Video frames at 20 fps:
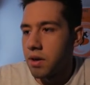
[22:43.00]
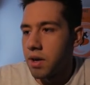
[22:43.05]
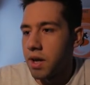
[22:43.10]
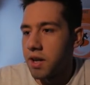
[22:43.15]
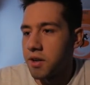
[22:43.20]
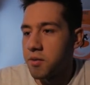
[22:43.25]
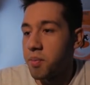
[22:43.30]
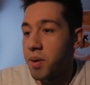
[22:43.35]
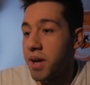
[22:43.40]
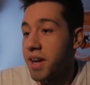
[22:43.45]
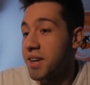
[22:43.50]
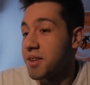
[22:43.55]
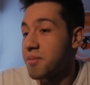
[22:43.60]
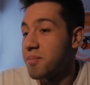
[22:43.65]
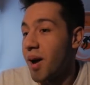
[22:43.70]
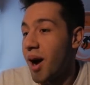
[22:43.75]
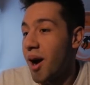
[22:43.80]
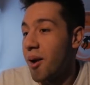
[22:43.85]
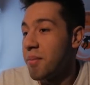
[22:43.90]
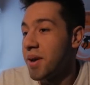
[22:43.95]
And he's played his
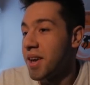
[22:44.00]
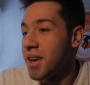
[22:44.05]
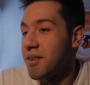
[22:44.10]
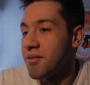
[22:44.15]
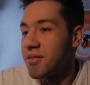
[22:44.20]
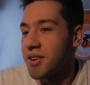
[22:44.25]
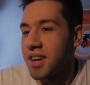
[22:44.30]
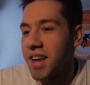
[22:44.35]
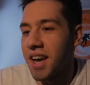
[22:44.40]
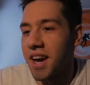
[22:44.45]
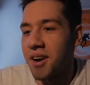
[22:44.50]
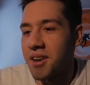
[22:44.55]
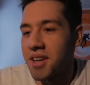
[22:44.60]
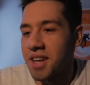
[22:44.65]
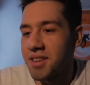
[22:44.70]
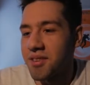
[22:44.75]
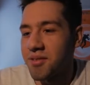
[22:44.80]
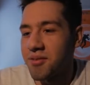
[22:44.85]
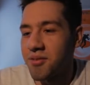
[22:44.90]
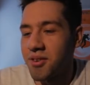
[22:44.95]
Bomb Heaver now.
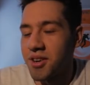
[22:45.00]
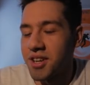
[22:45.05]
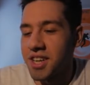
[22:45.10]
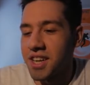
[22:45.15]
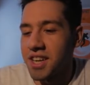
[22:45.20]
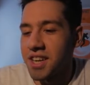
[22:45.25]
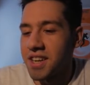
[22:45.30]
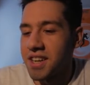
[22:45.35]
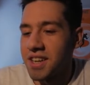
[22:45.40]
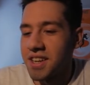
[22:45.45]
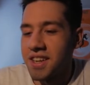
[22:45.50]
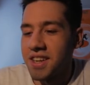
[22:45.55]
That's funny.